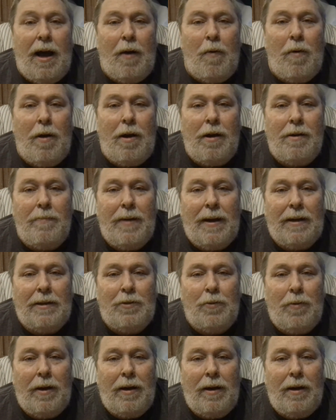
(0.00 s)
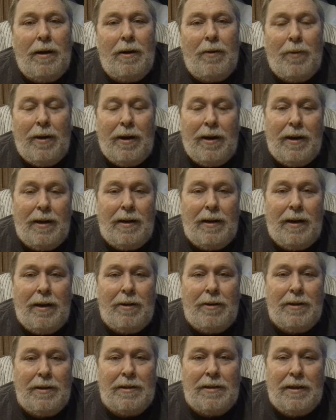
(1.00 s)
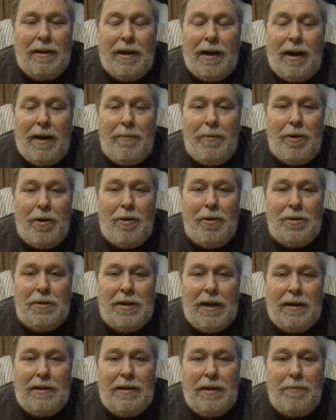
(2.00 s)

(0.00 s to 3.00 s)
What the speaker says: welcome back to Waiting in Leo to See. I'm your host, A.T.